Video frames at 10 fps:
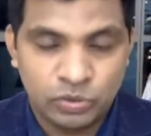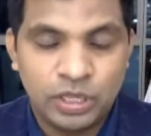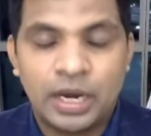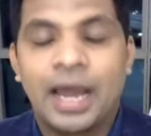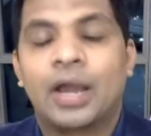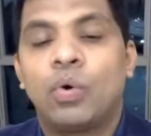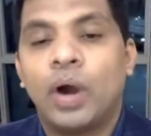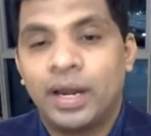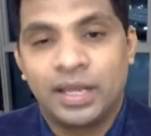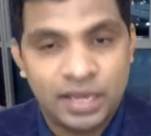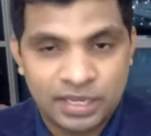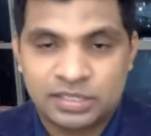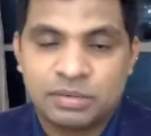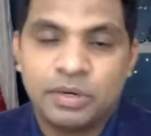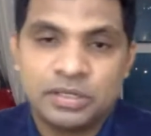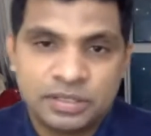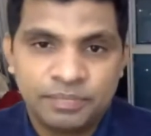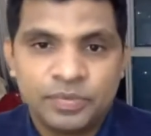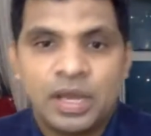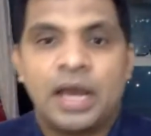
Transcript: So they're acquiring a customers,